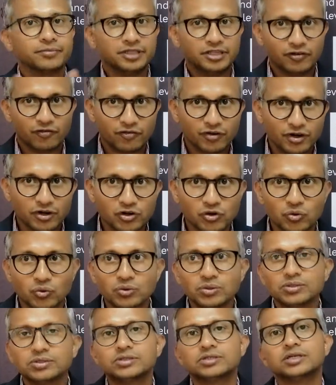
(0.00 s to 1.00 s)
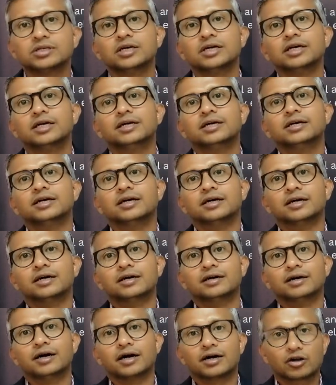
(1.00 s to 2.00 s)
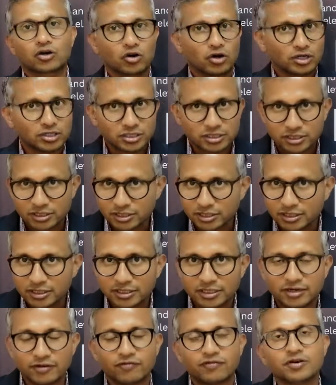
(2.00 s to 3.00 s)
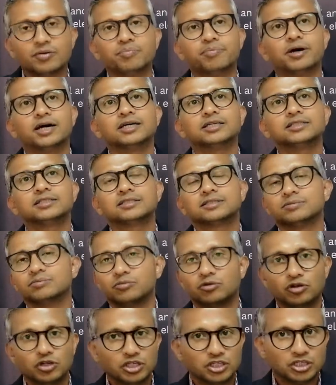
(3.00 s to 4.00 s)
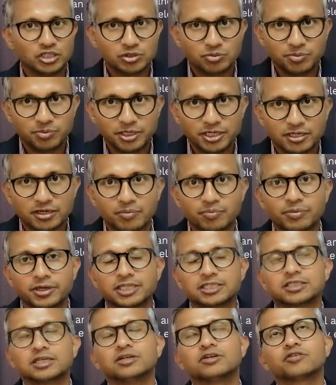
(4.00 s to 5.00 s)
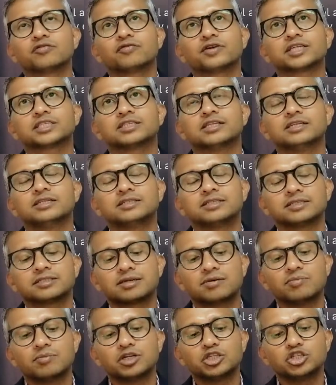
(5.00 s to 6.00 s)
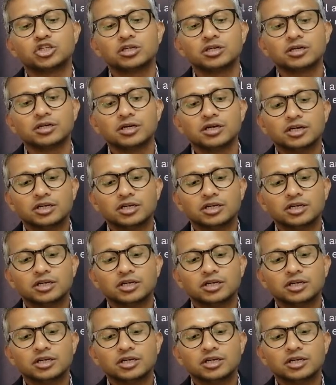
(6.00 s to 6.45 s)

different roles across different parts, Mauritius being a big center of excellence, as I mentioned.